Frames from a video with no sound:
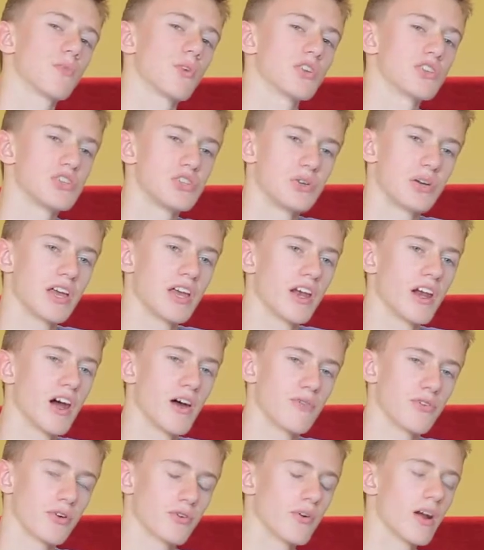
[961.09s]
once you get it
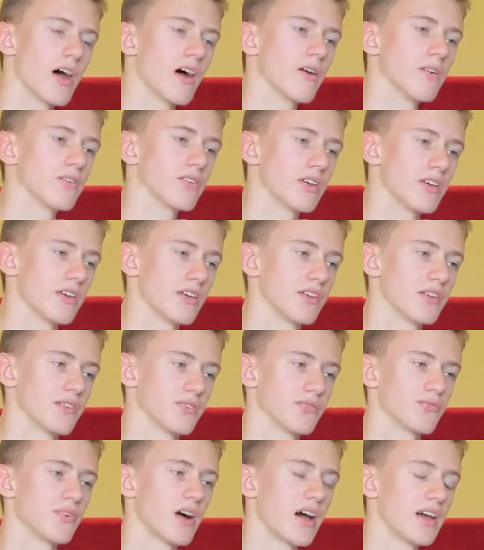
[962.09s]
off the ground,
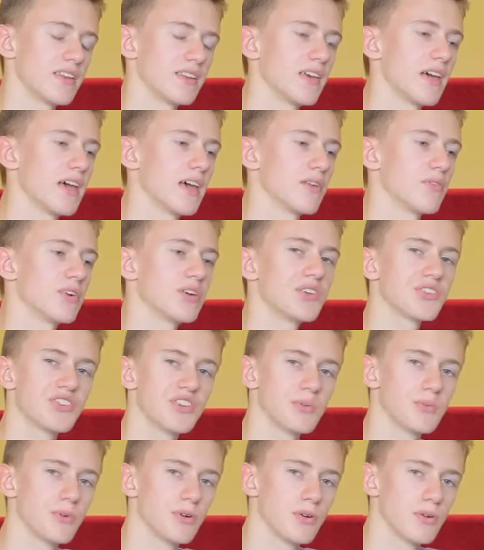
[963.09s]
is find a
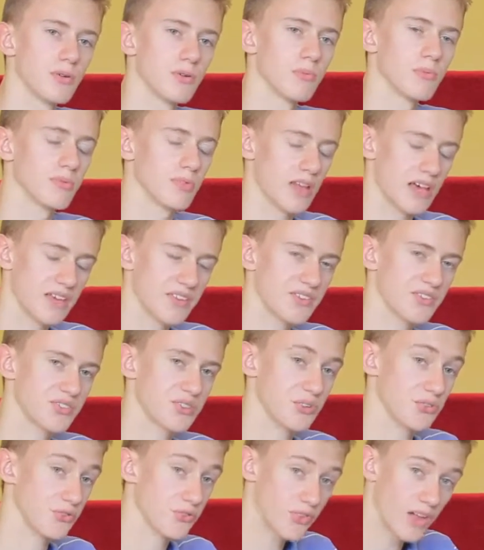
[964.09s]
reasonable place
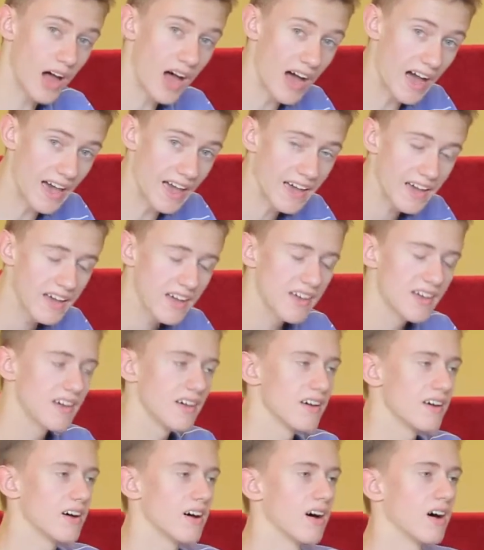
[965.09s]
to fly,
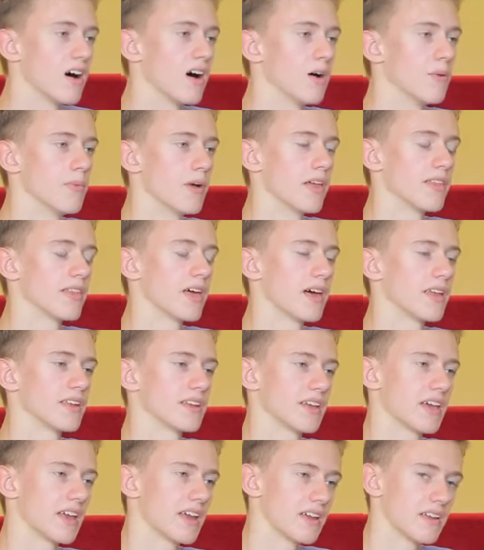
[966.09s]
and
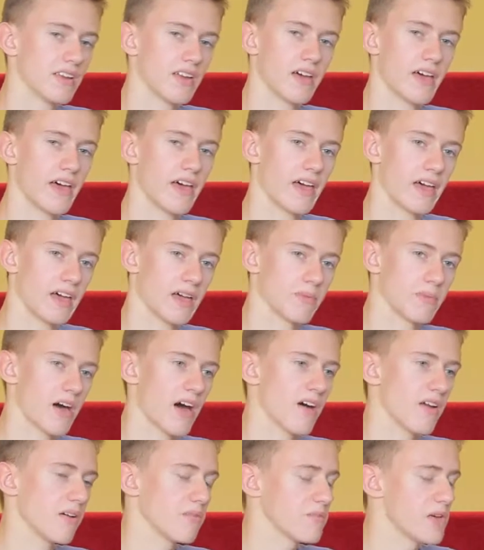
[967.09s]
then get it
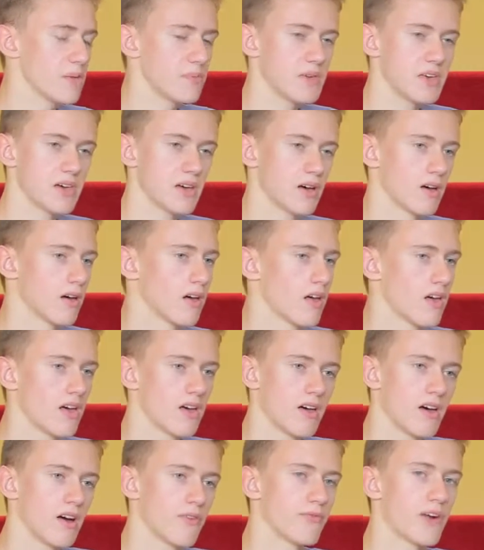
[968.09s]
about maybe a
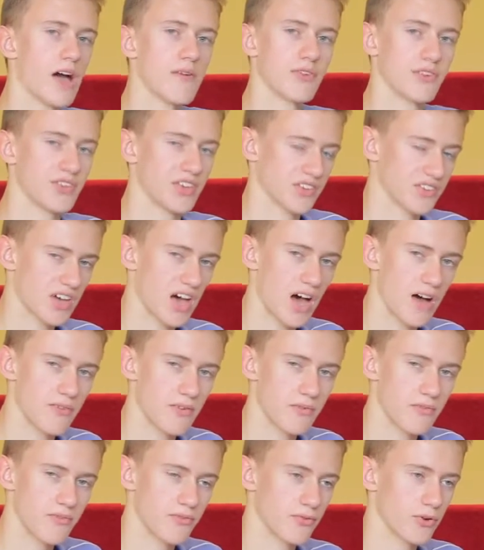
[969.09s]
5 or 6
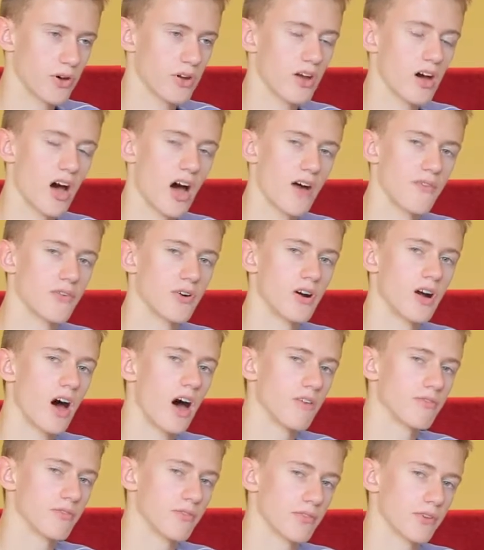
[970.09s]
foot hover
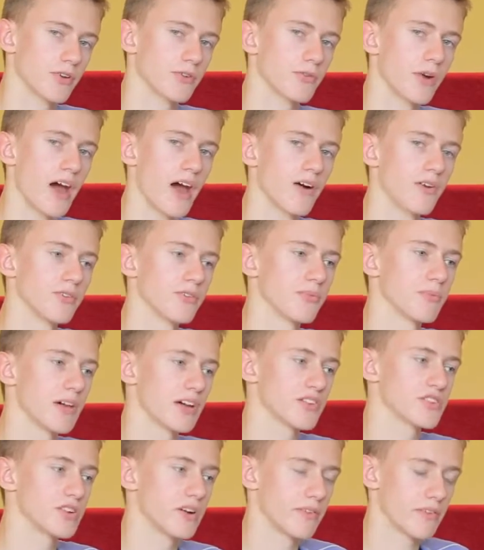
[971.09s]
off of the ground,
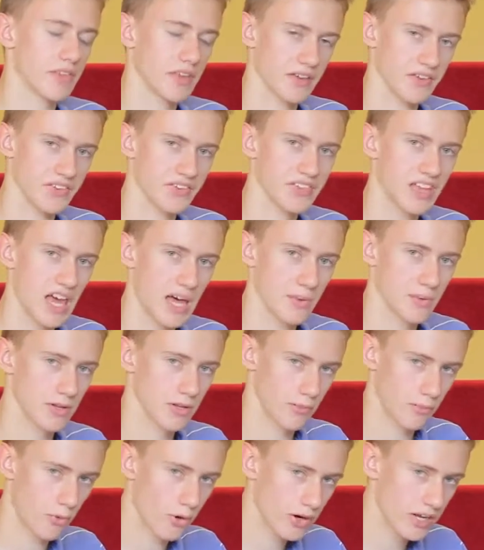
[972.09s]
make sure everything's
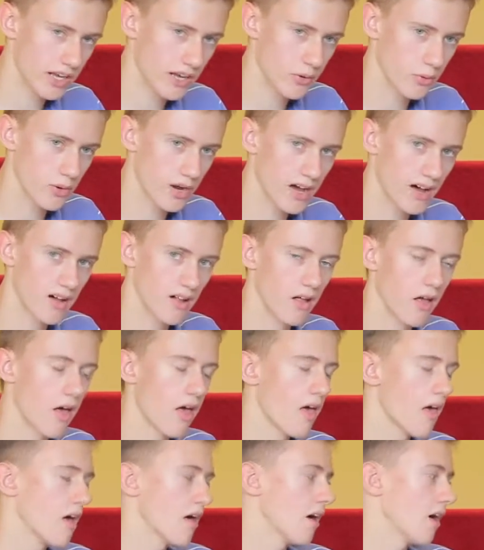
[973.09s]
stable and working
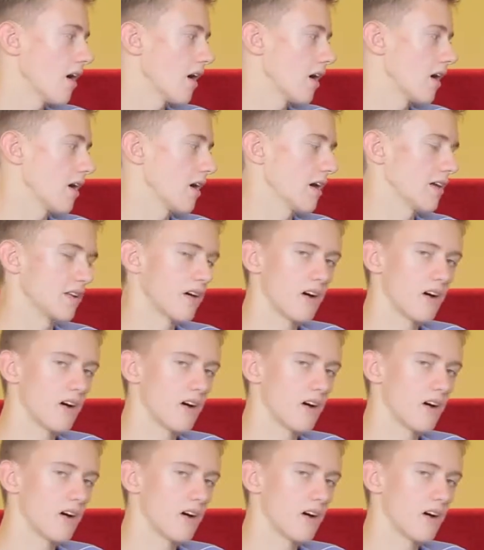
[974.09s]
well, and